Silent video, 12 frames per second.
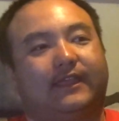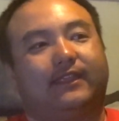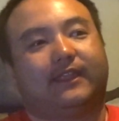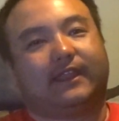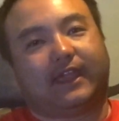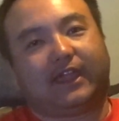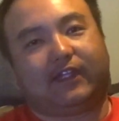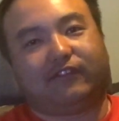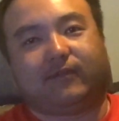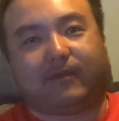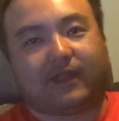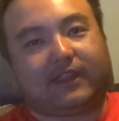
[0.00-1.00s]
then
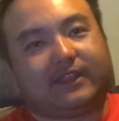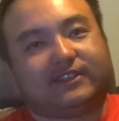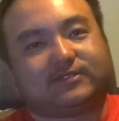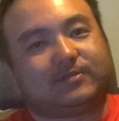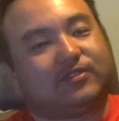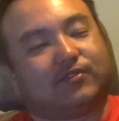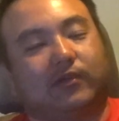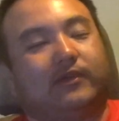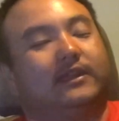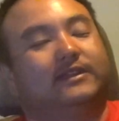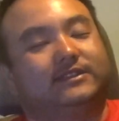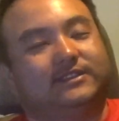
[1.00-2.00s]
everybody needs to be
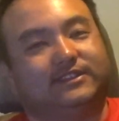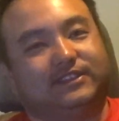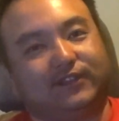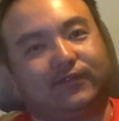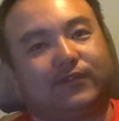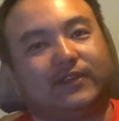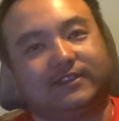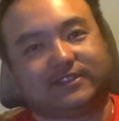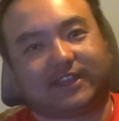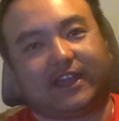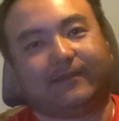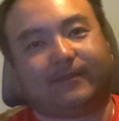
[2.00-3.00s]
throwing a different
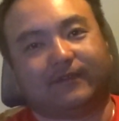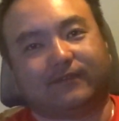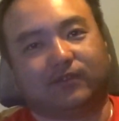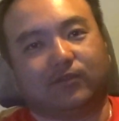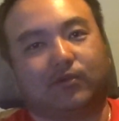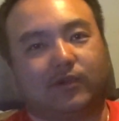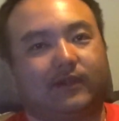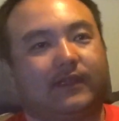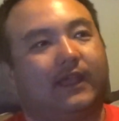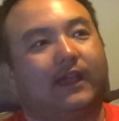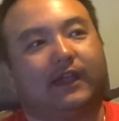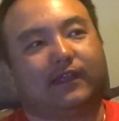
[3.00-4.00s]
type of lure.
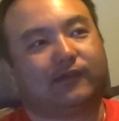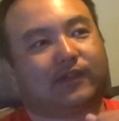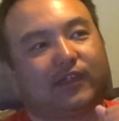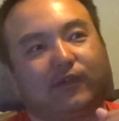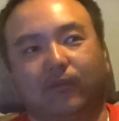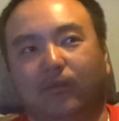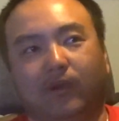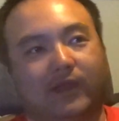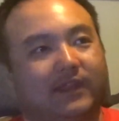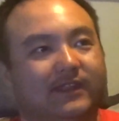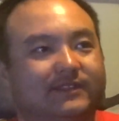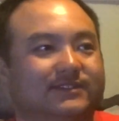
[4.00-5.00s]
I don't care
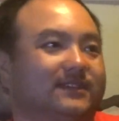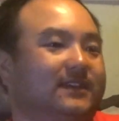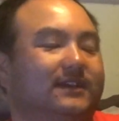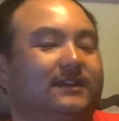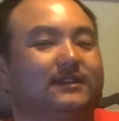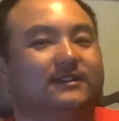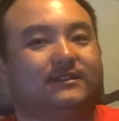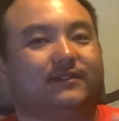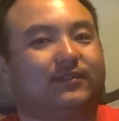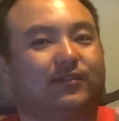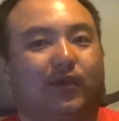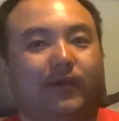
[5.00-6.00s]
what it is.
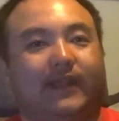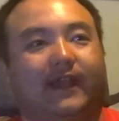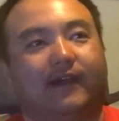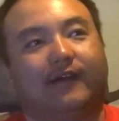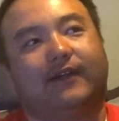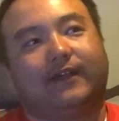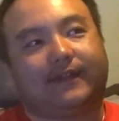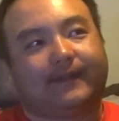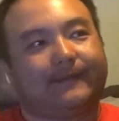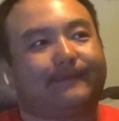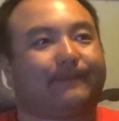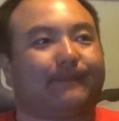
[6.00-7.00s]
Throw it out.
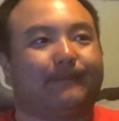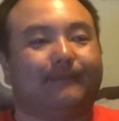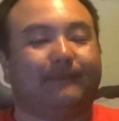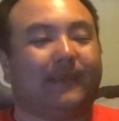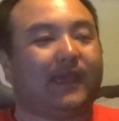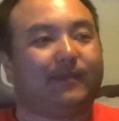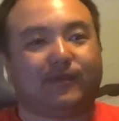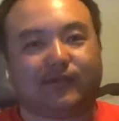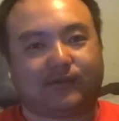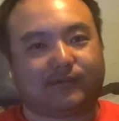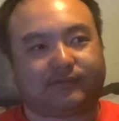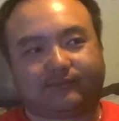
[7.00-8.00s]
Maybe
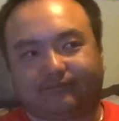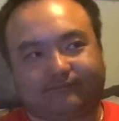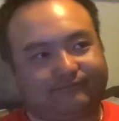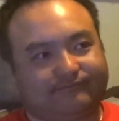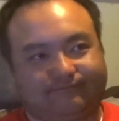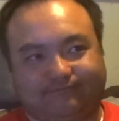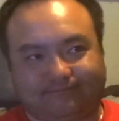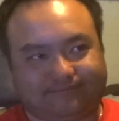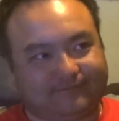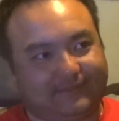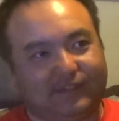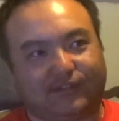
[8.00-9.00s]
you'll,
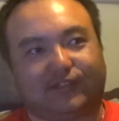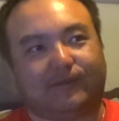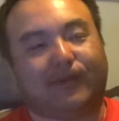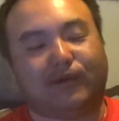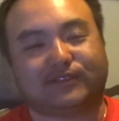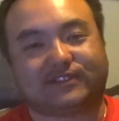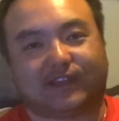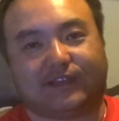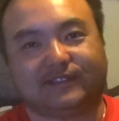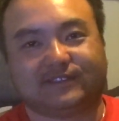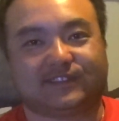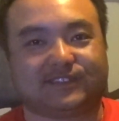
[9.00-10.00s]
you know, the most
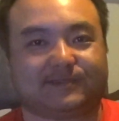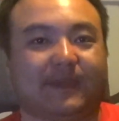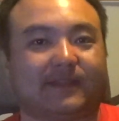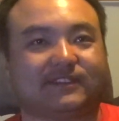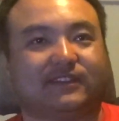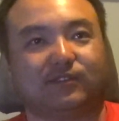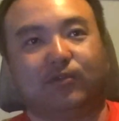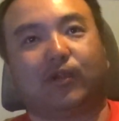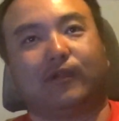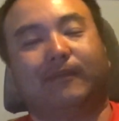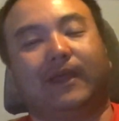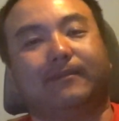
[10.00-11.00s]
unsuspecting
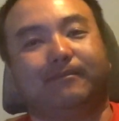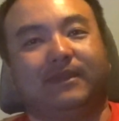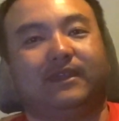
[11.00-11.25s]
lure might